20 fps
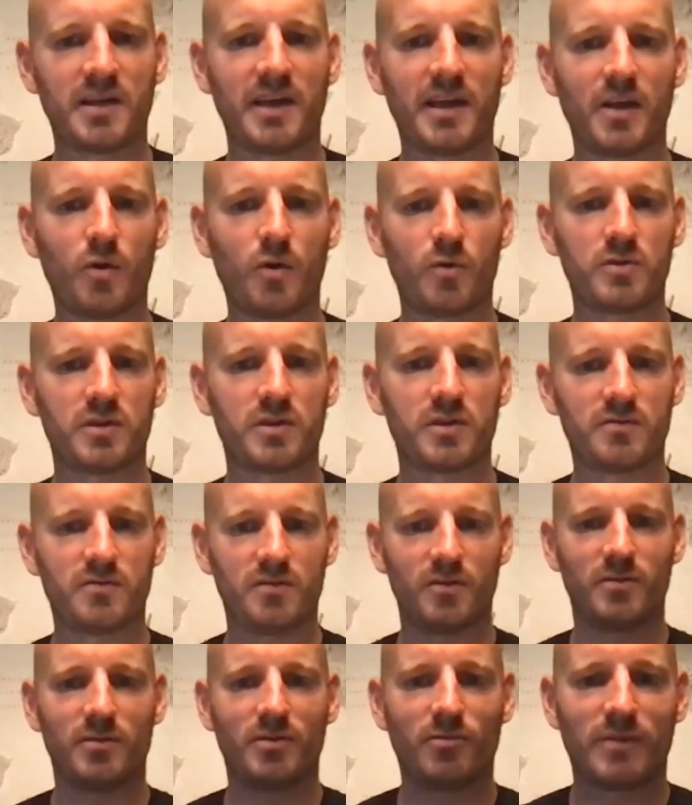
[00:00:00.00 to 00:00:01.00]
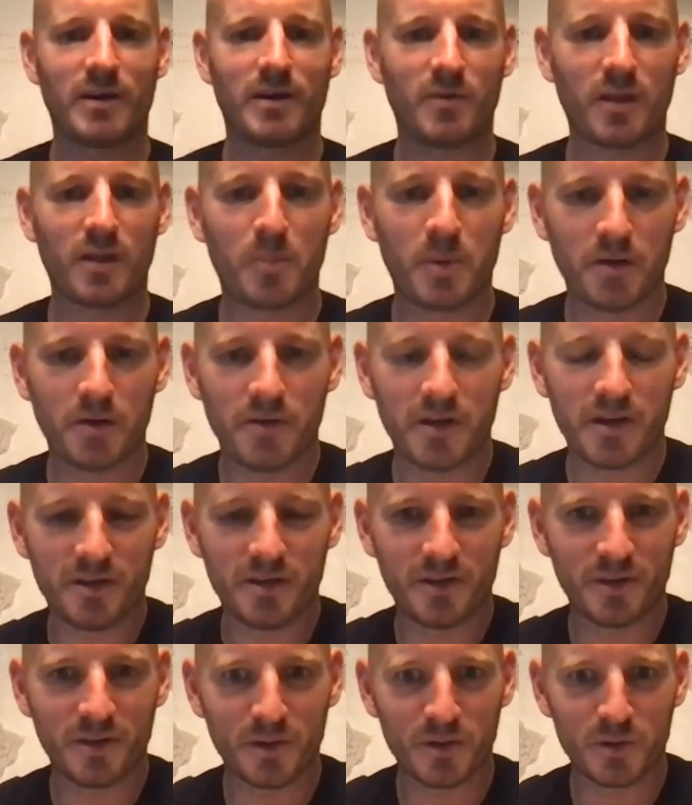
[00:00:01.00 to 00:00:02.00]
day, or was it around that
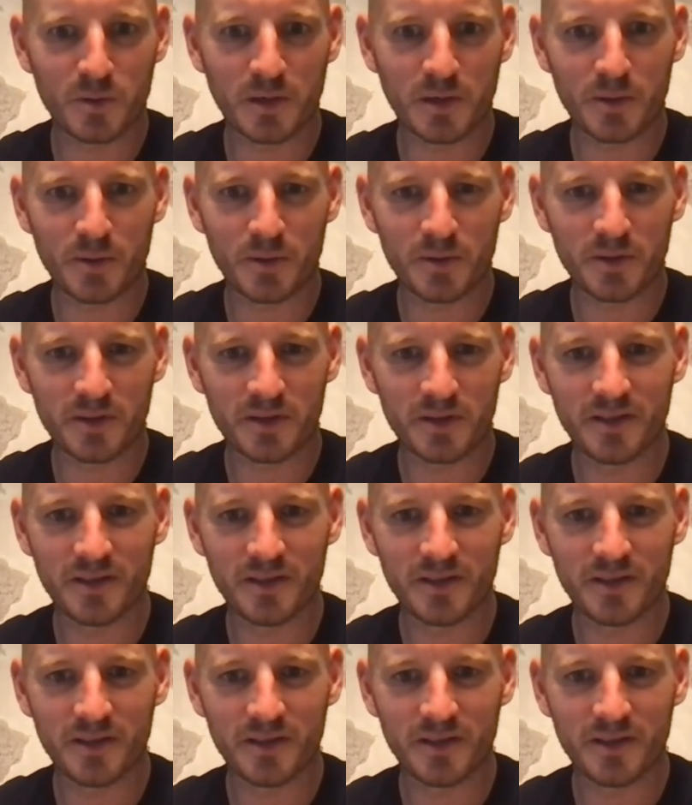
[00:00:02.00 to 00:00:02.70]
period as well?